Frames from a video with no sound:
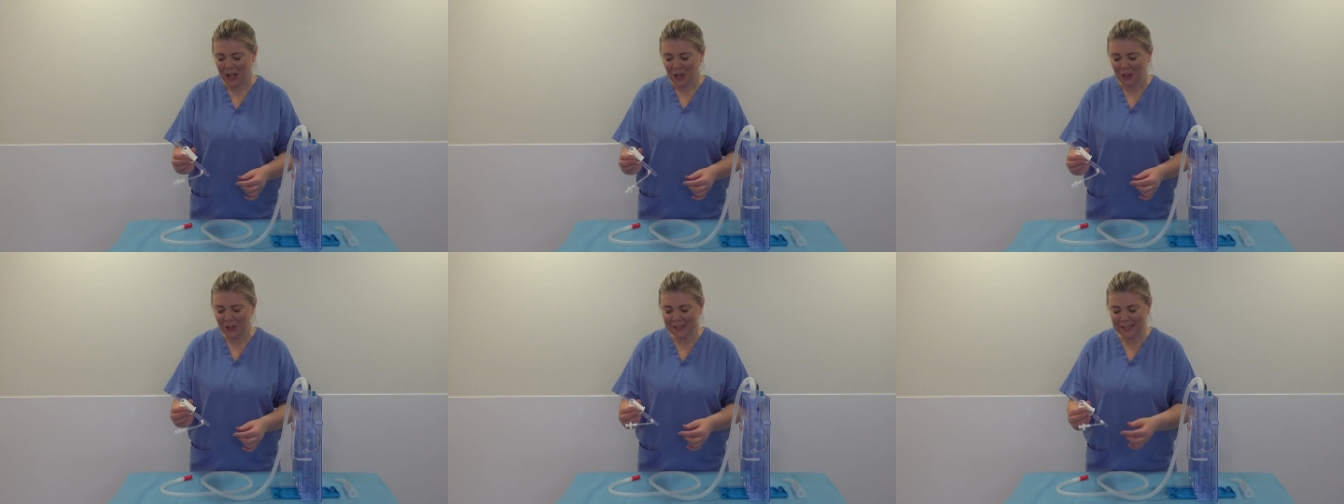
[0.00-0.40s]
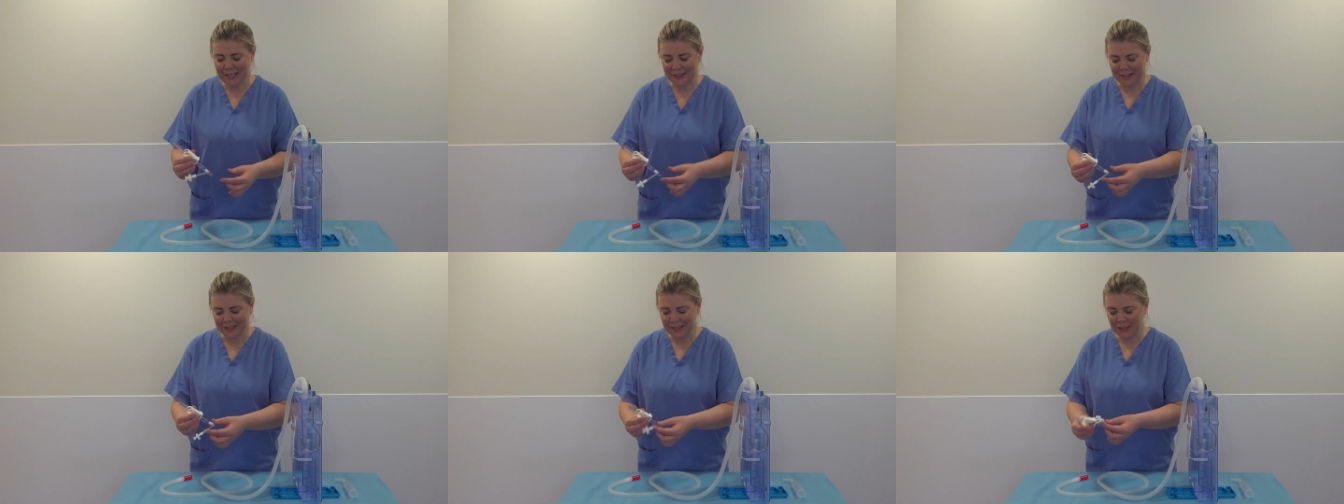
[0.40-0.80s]
Looks
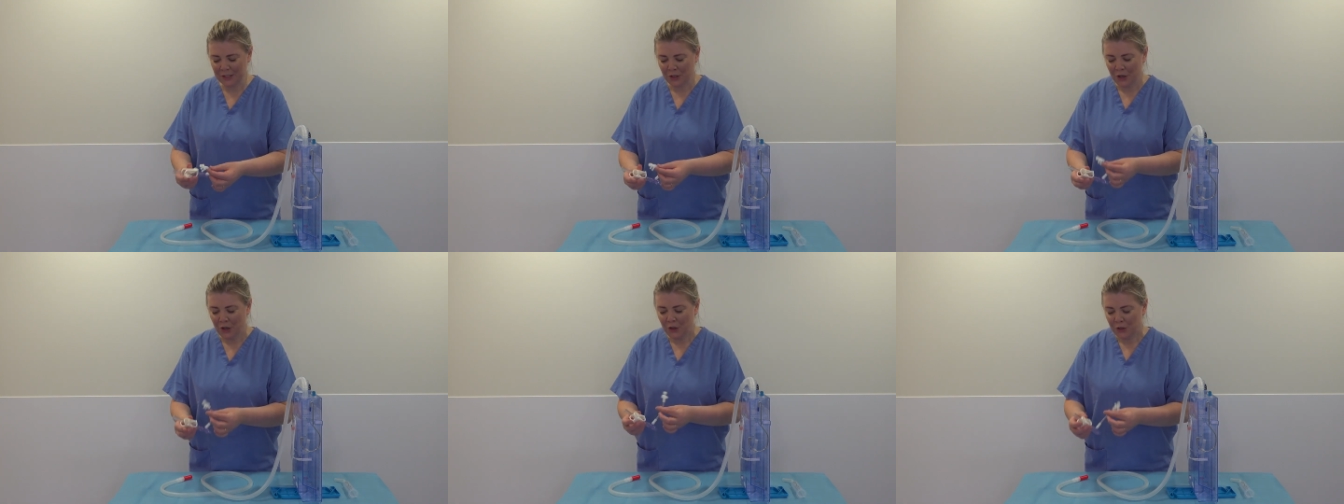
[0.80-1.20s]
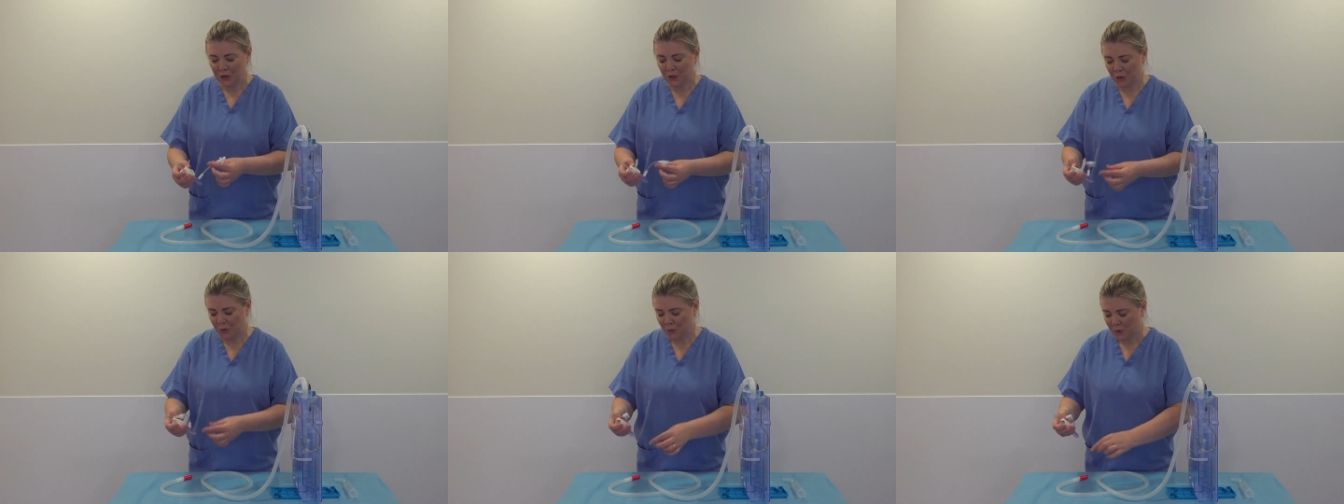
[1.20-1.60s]
like this.
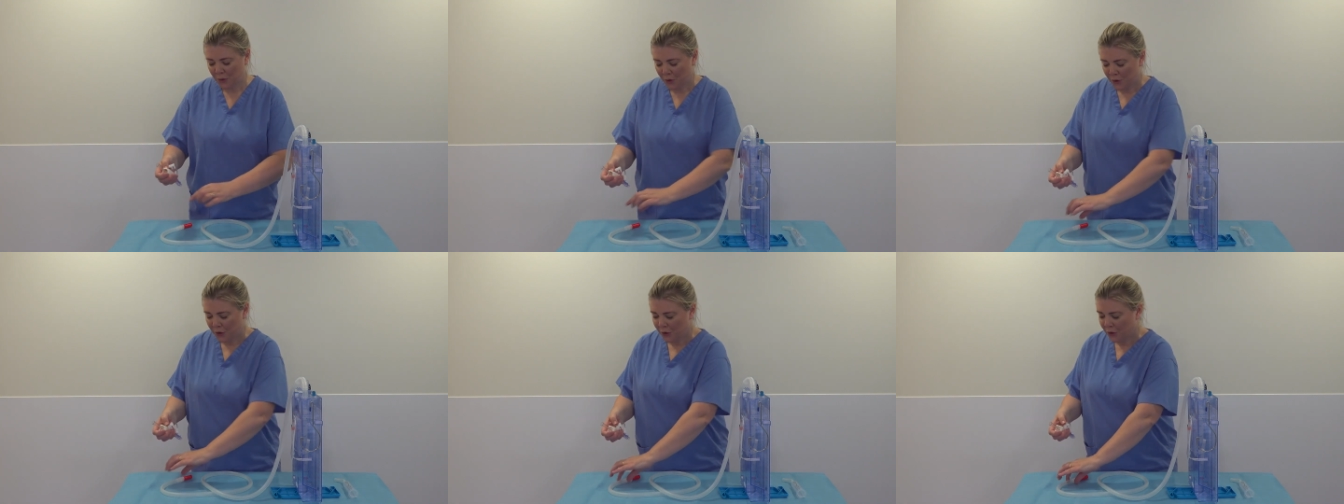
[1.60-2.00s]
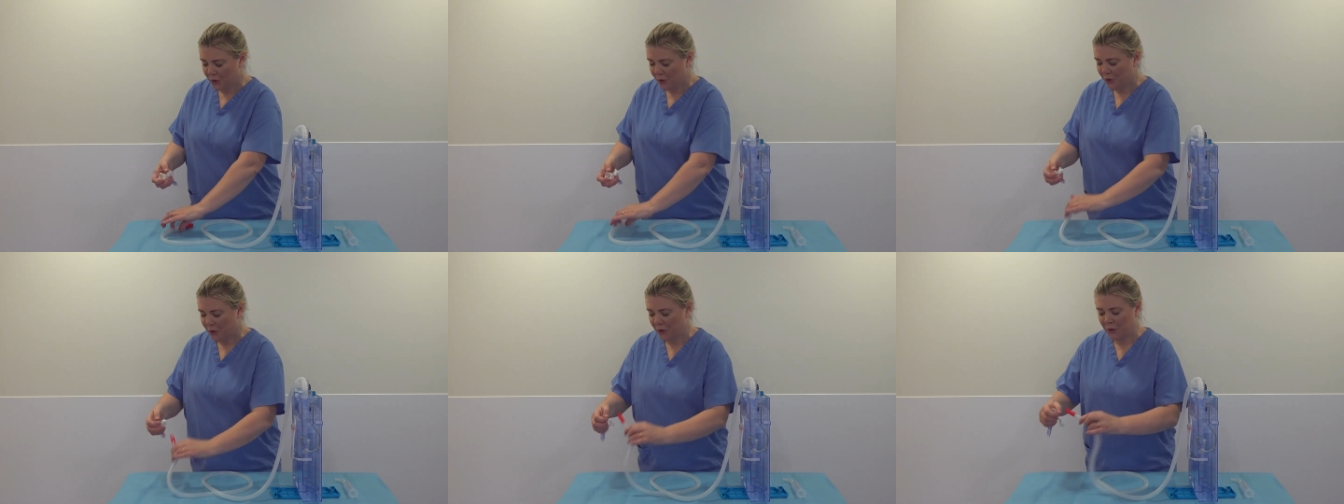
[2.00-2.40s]
So
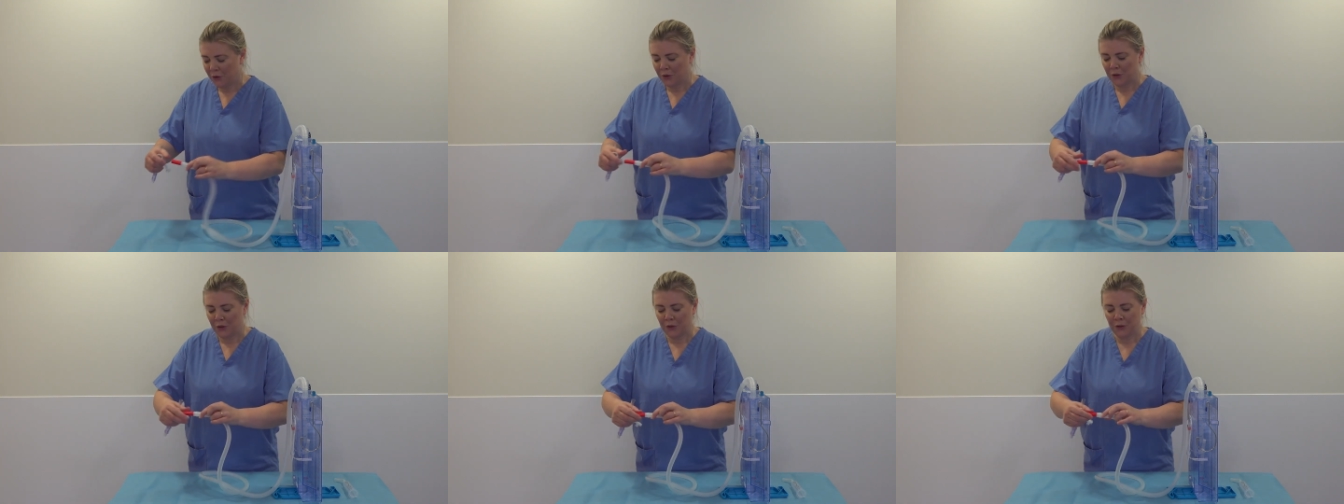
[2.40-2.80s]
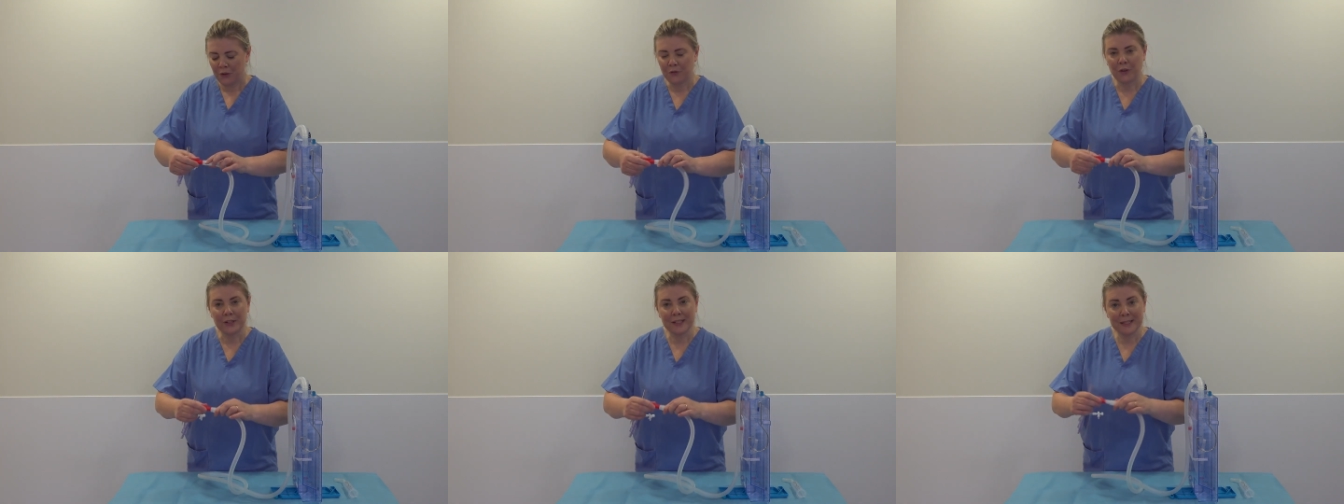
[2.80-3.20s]

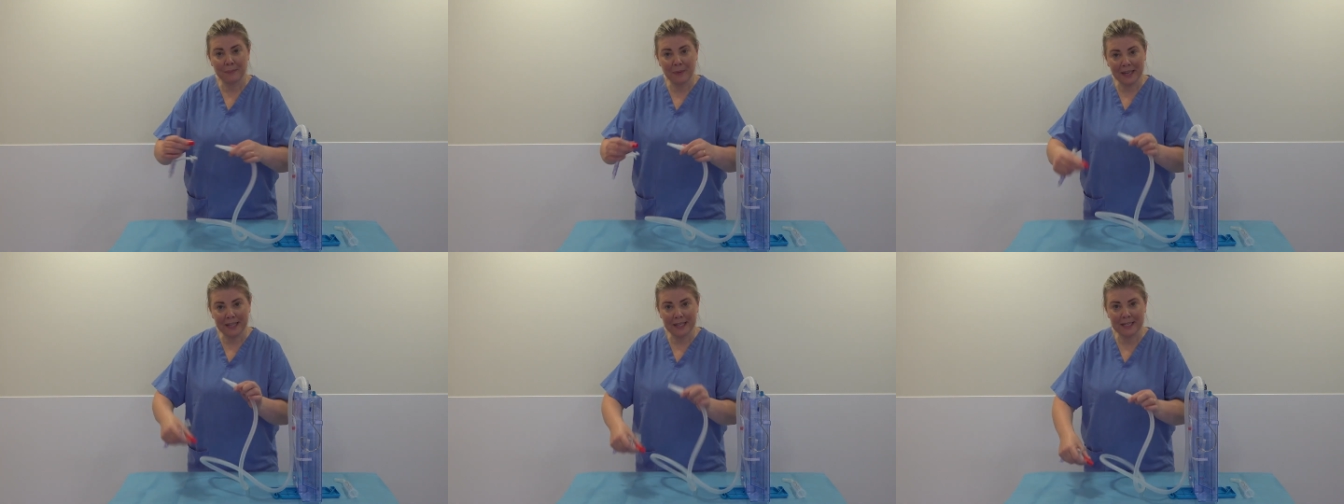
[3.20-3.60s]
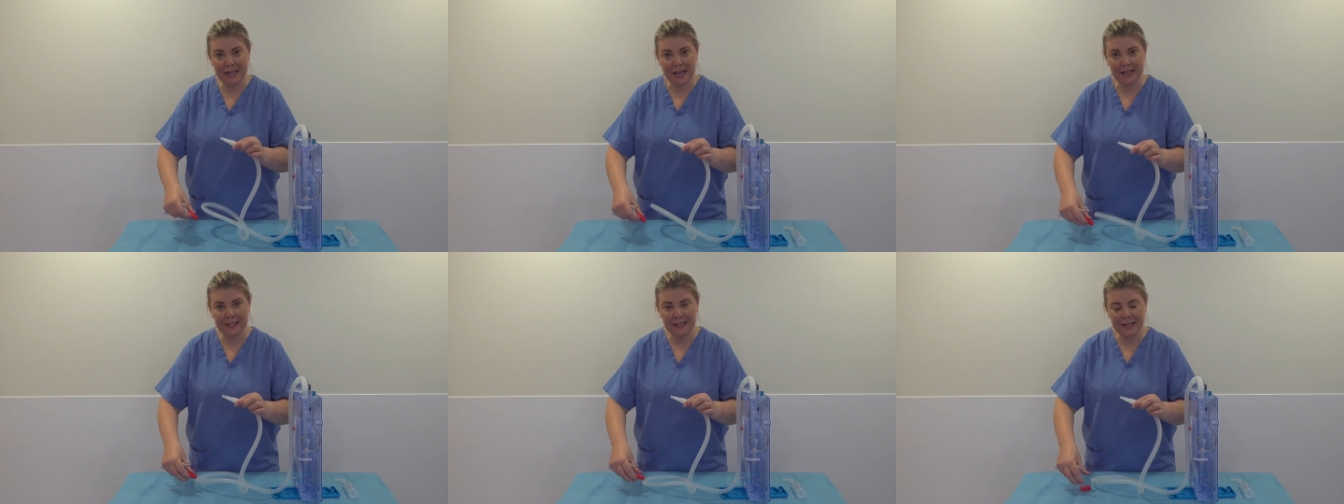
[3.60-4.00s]
you've got a spigoted
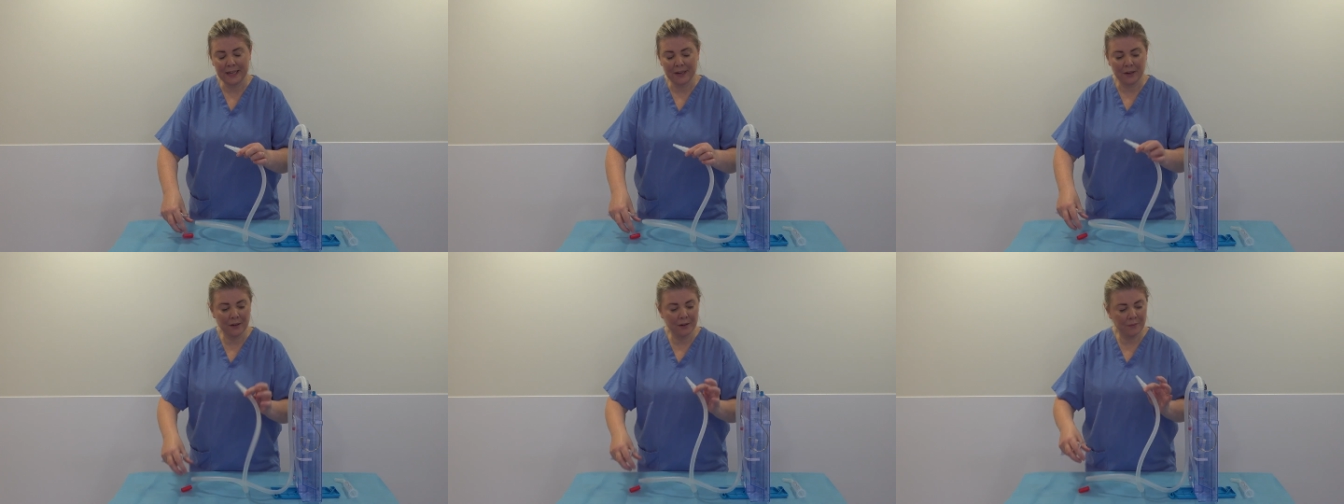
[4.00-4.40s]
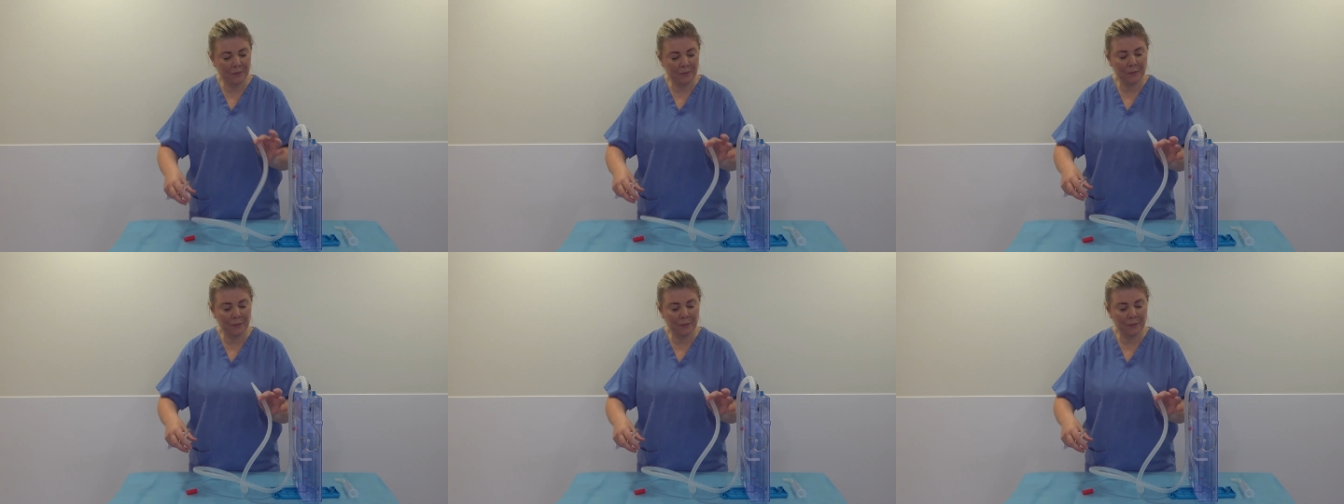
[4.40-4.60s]
end here